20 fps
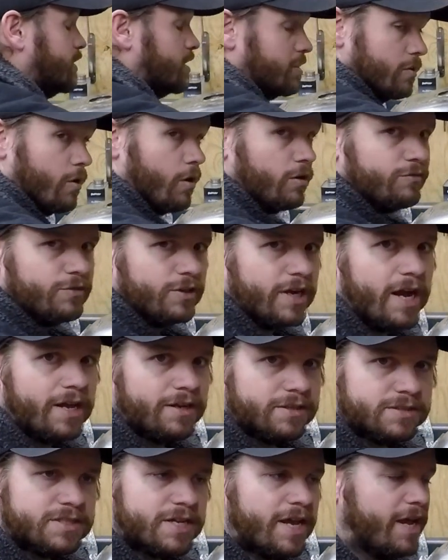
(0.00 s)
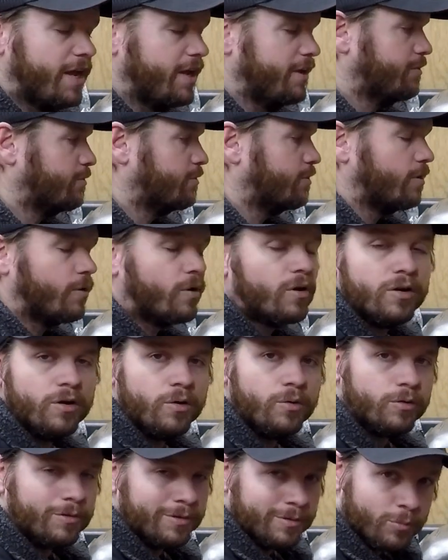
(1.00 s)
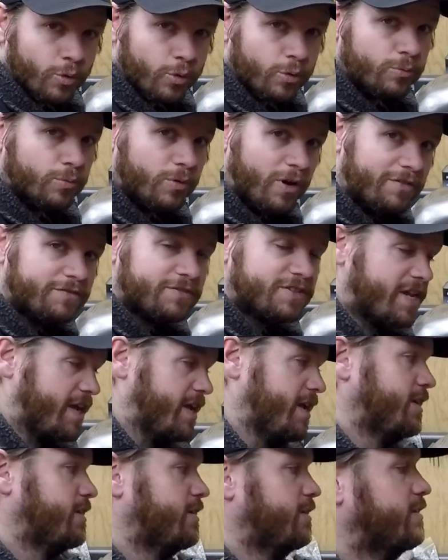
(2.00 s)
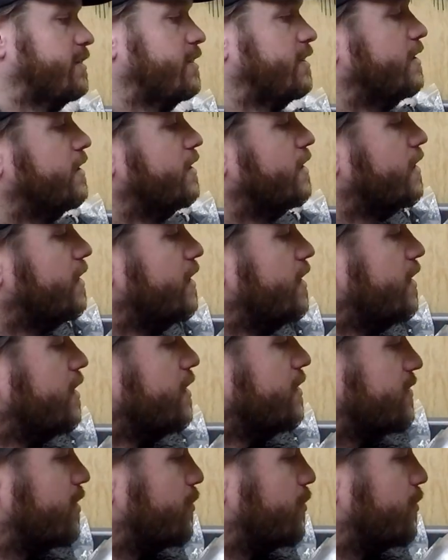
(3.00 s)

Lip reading: long forgotten tank or a more rough tank. So